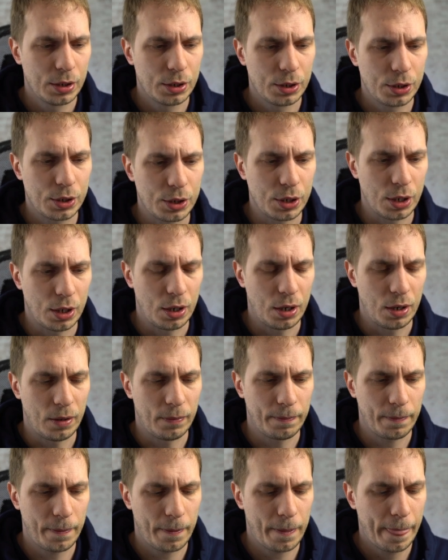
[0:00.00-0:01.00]

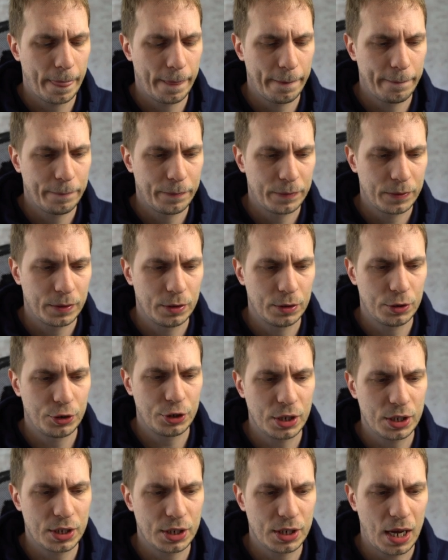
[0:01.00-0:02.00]
So you
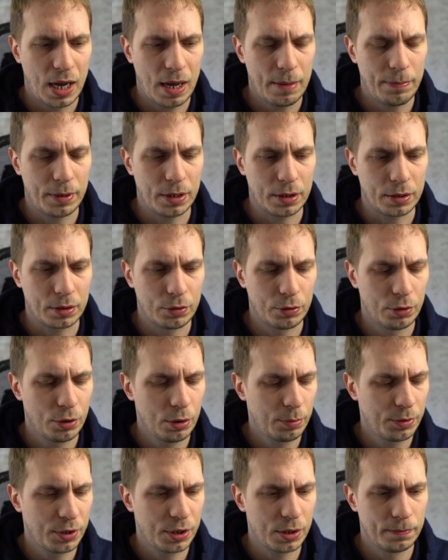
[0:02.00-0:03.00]
just type in
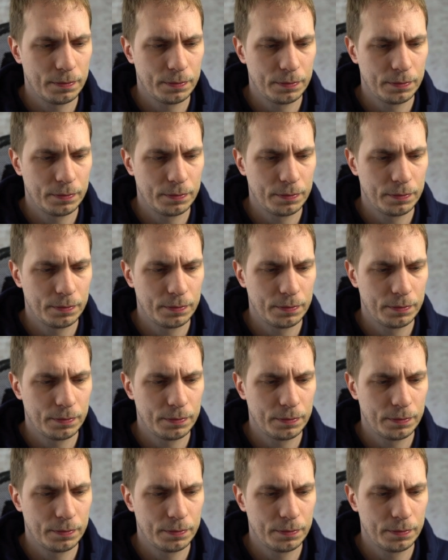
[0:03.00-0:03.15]
groups